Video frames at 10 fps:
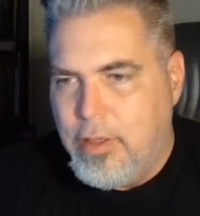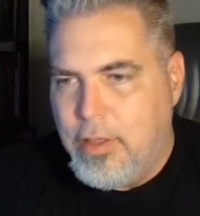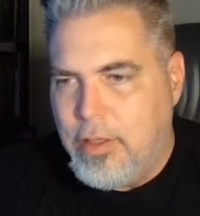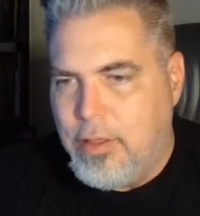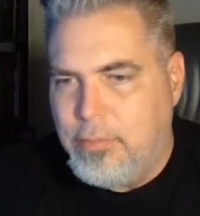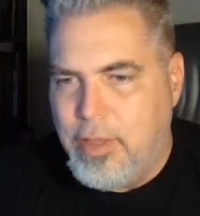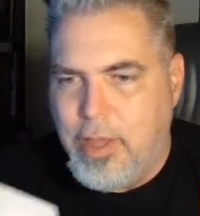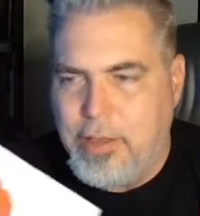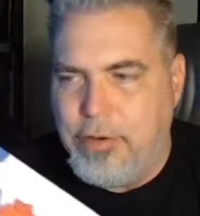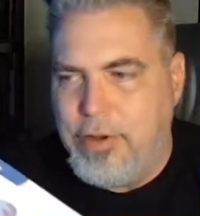You
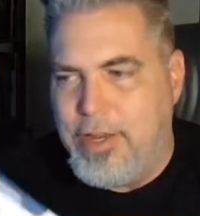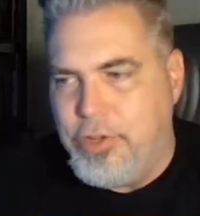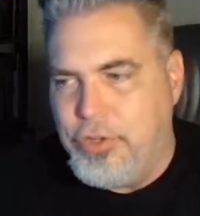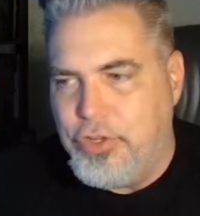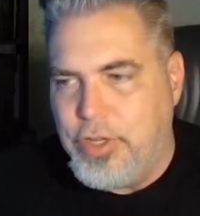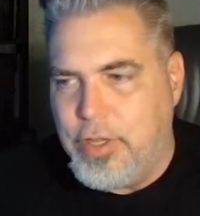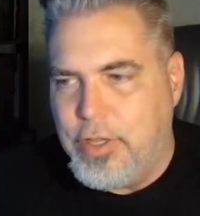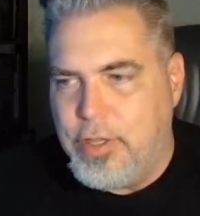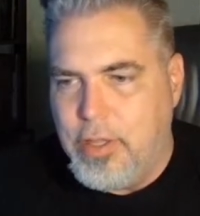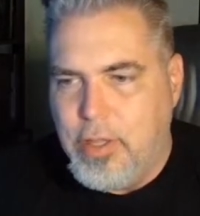got your
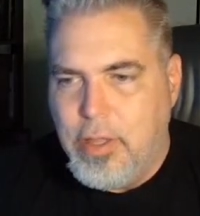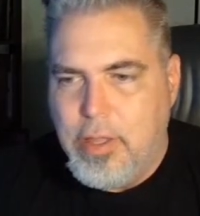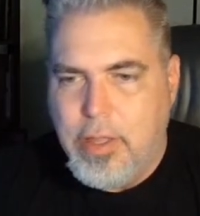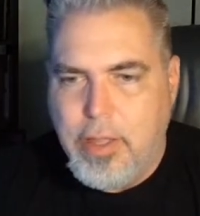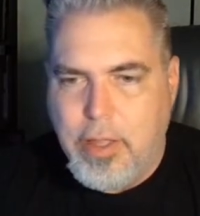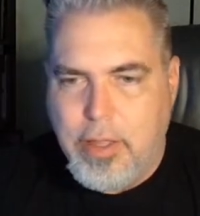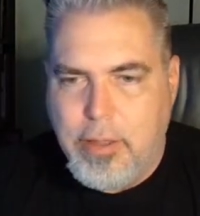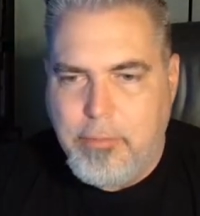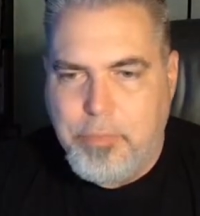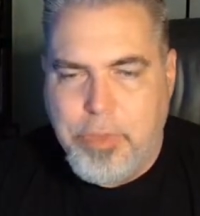ninja,
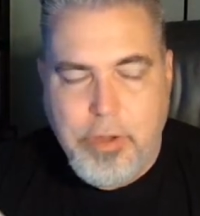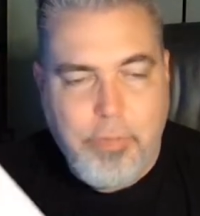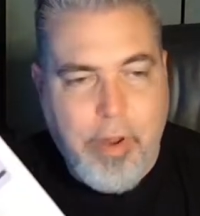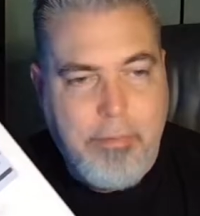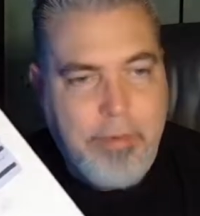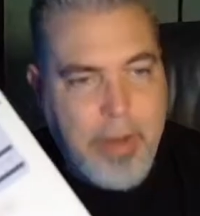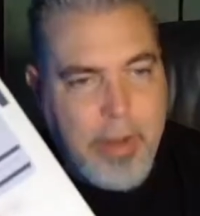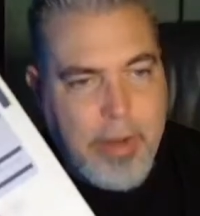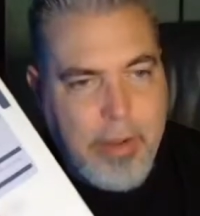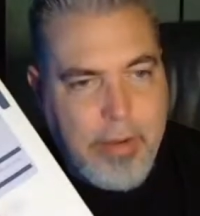your
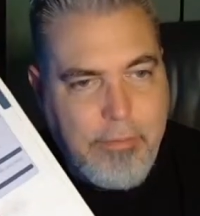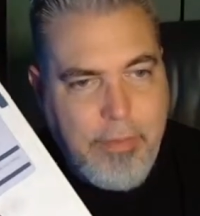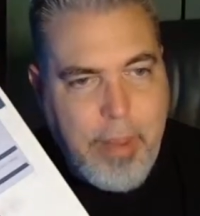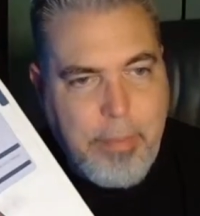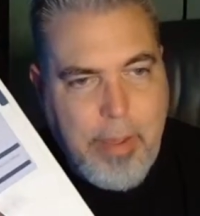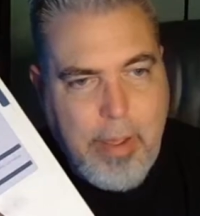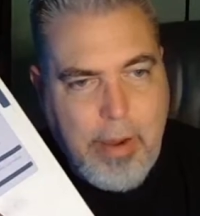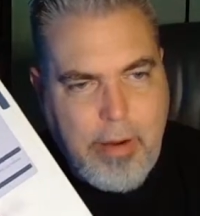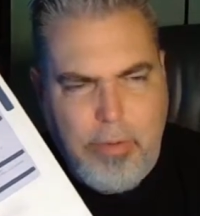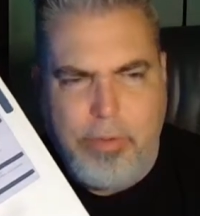revenant, and your
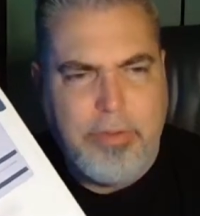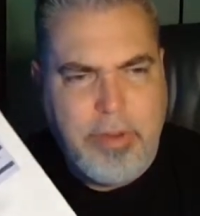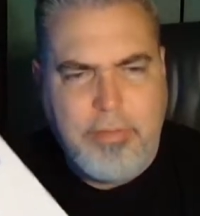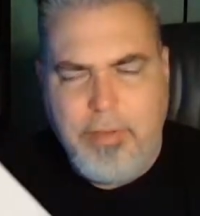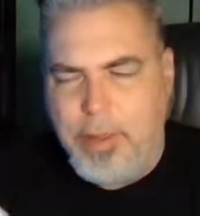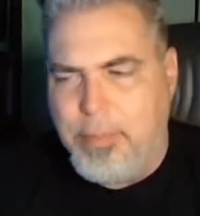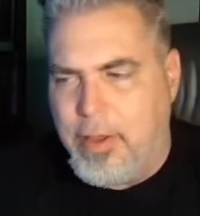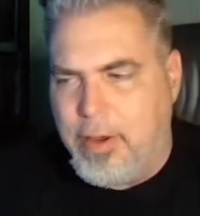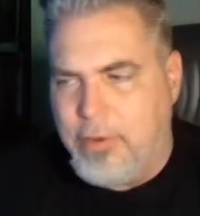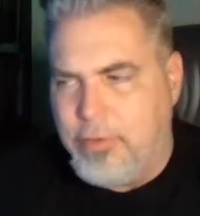vampire. Always dig
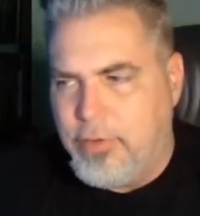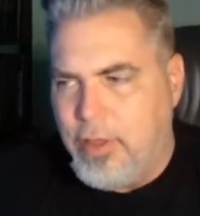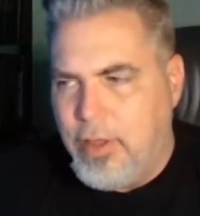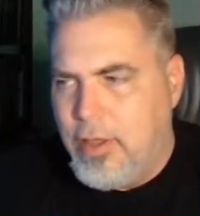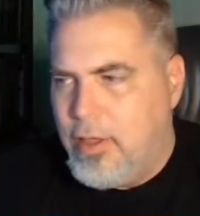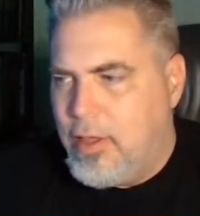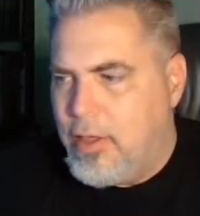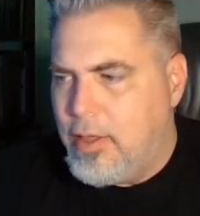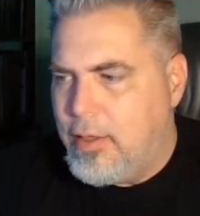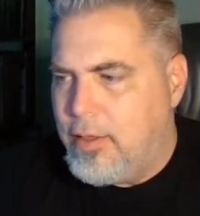vampires.
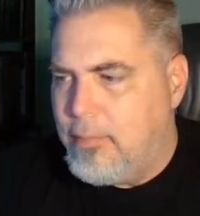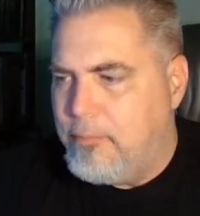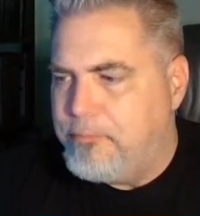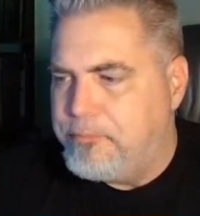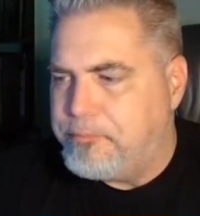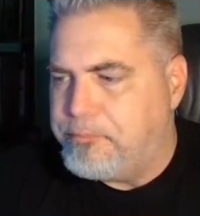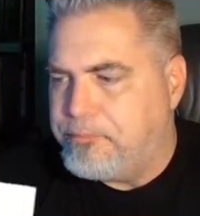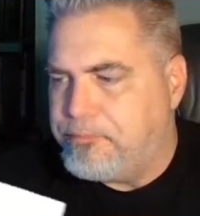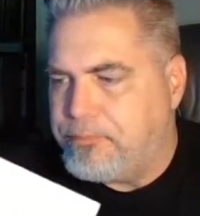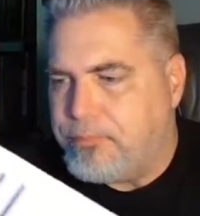
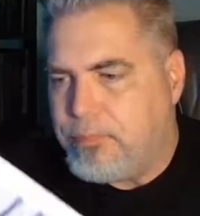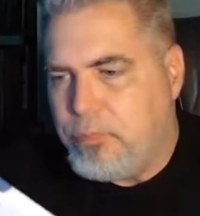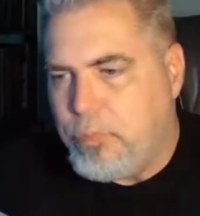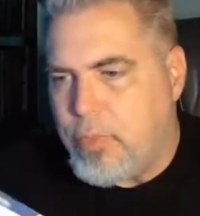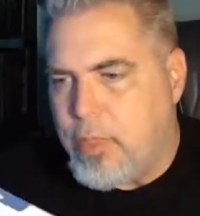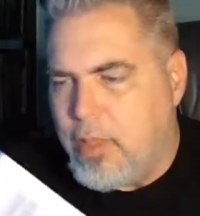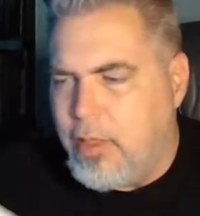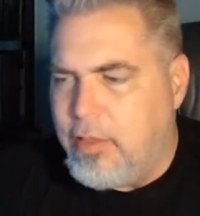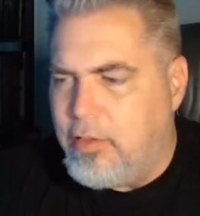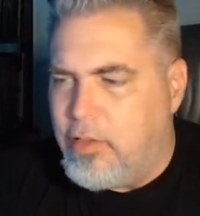
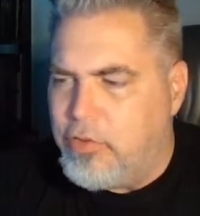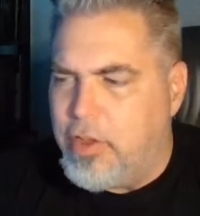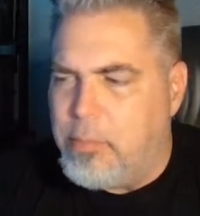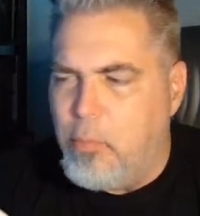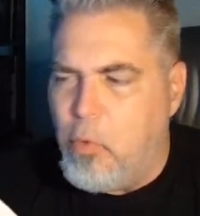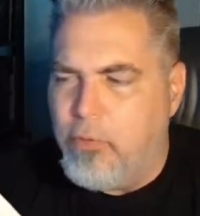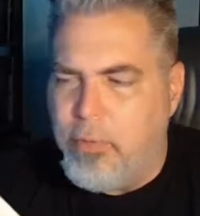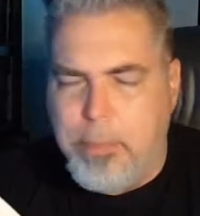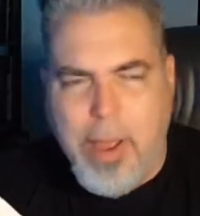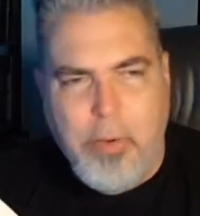It looks like more of
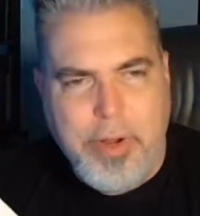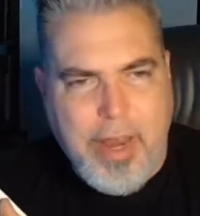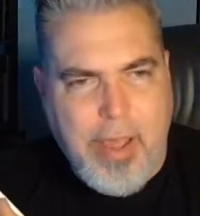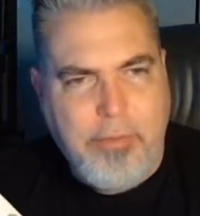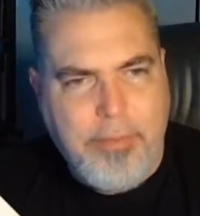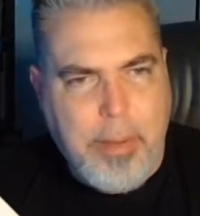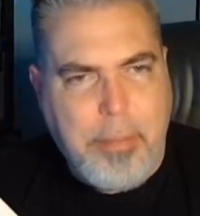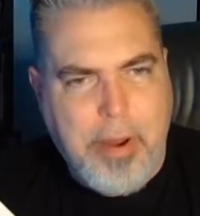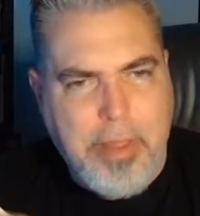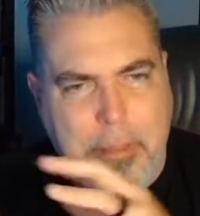a powered down
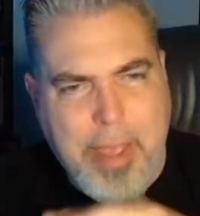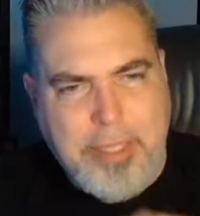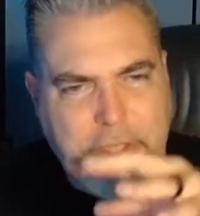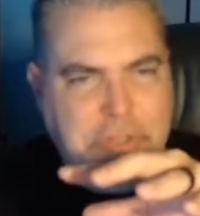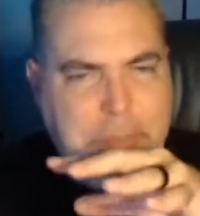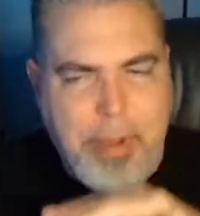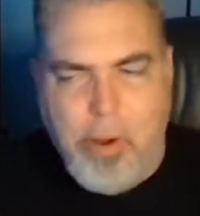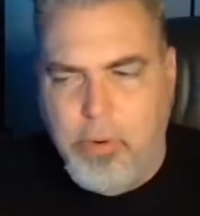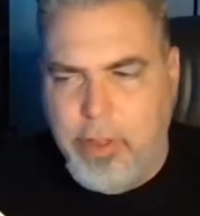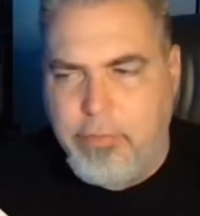vampire that matches the
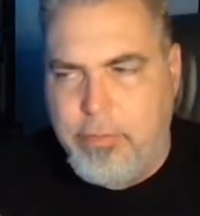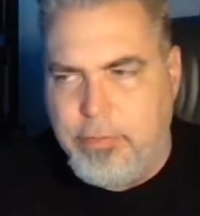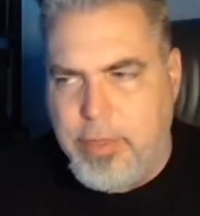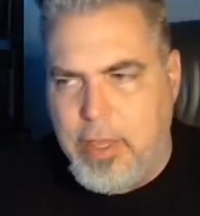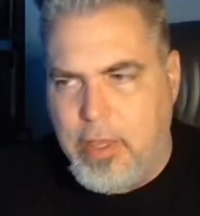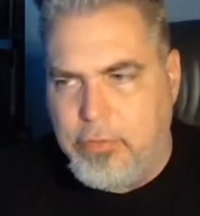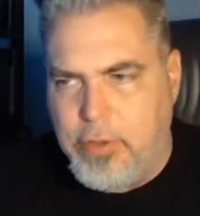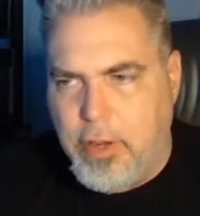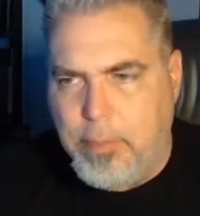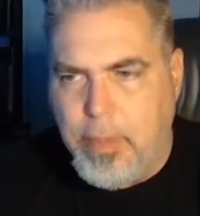power level of the
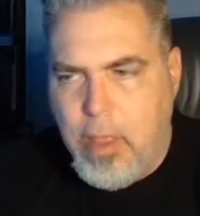city.